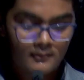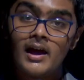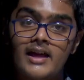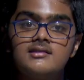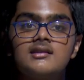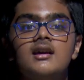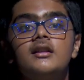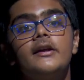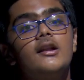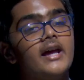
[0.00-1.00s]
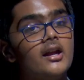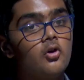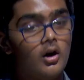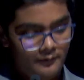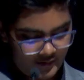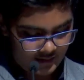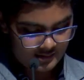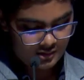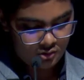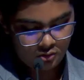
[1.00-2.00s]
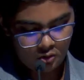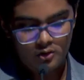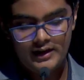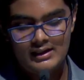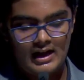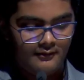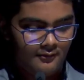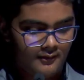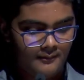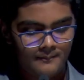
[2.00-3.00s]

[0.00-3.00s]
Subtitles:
Hence, they will gain confidence to grow in life.